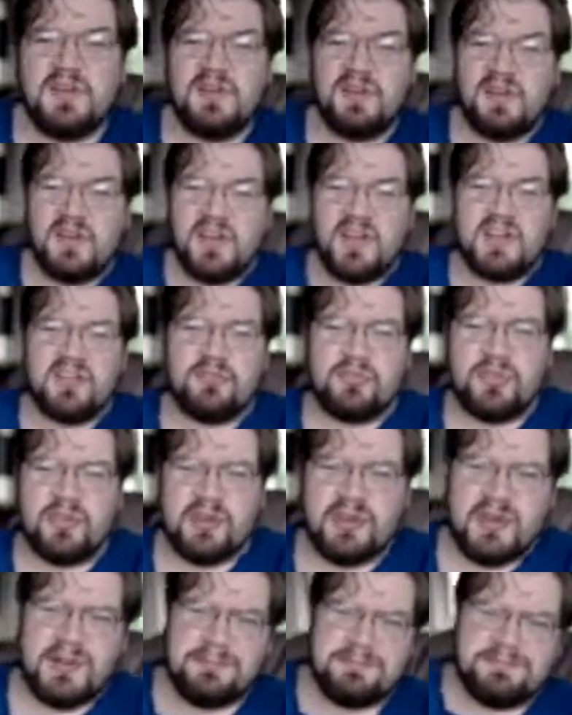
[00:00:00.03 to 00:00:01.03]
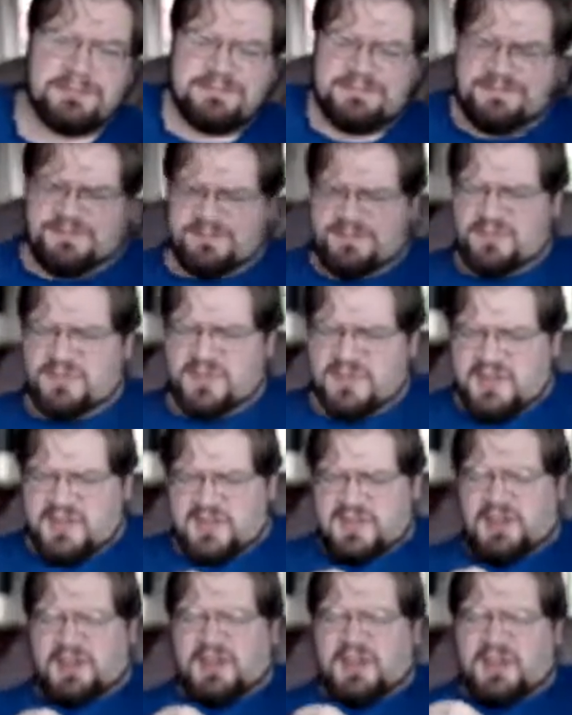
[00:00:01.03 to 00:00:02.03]
Hi, Divinity.
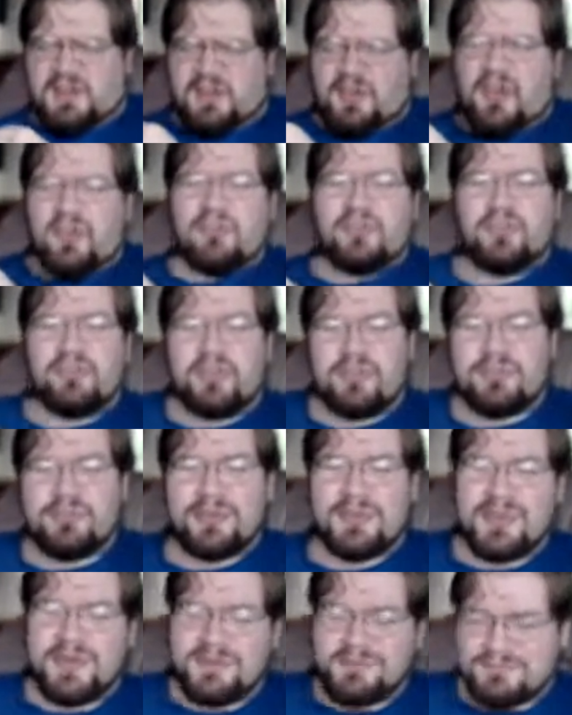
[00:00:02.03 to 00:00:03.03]
Ozzy Griffin here.